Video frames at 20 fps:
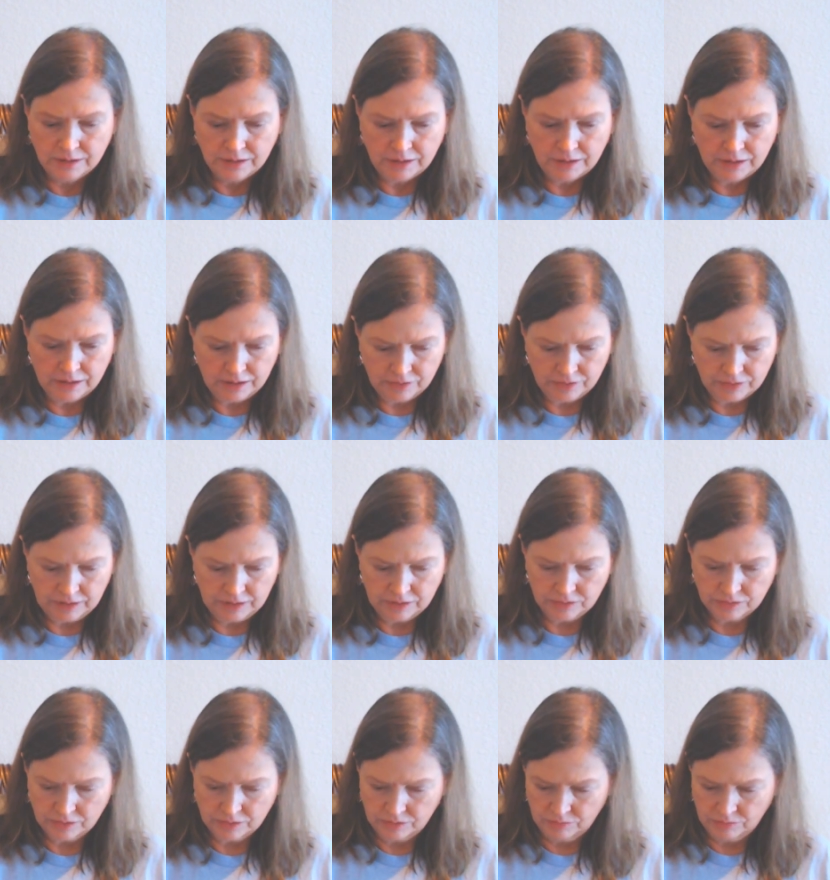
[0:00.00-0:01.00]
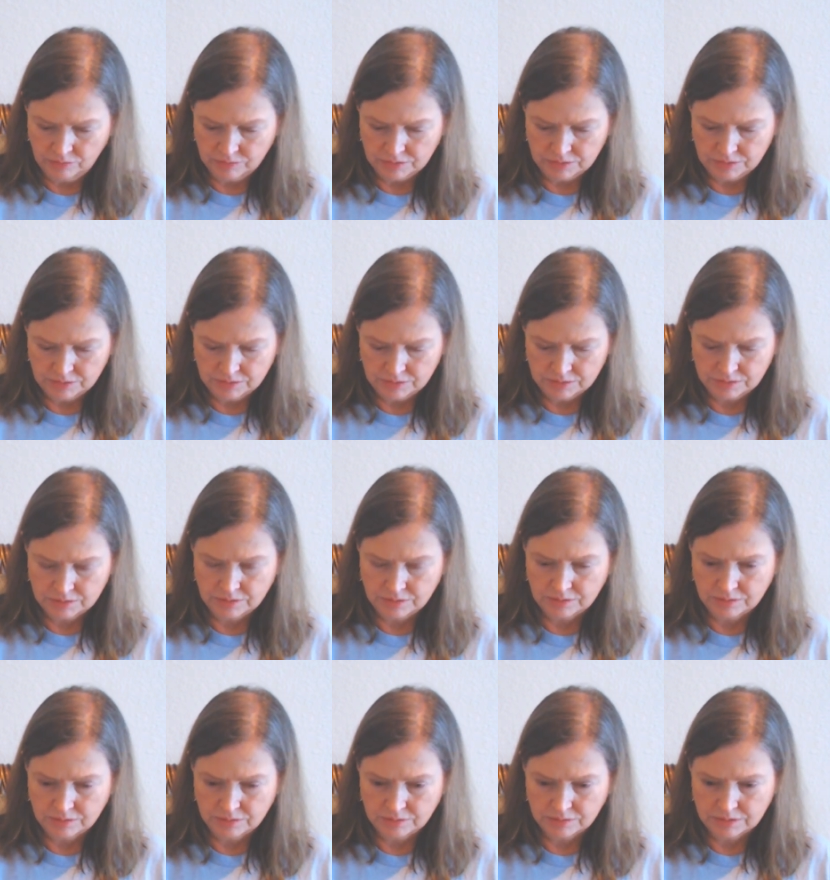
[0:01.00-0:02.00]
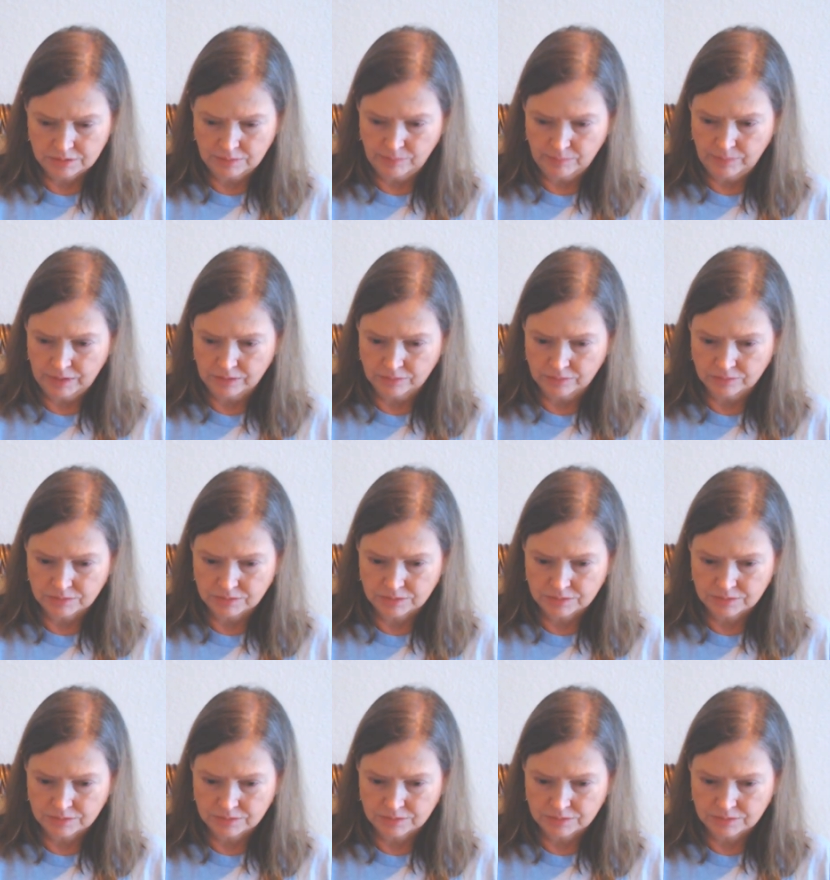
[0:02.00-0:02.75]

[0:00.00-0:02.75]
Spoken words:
And I think there was something else.